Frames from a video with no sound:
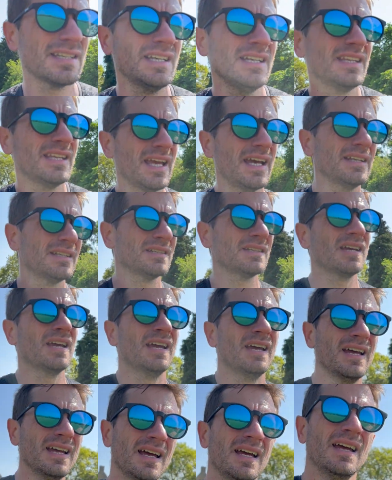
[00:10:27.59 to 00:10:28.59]
the end,
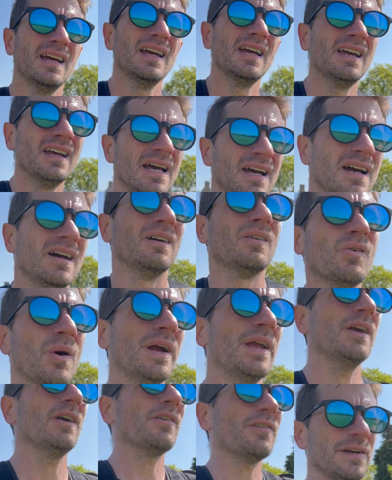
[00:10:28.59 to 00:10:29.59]

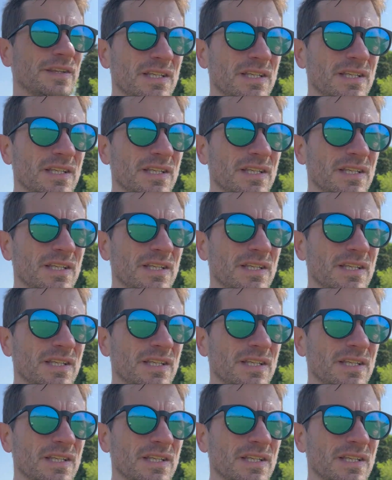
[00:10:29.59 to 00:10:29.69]
way off in the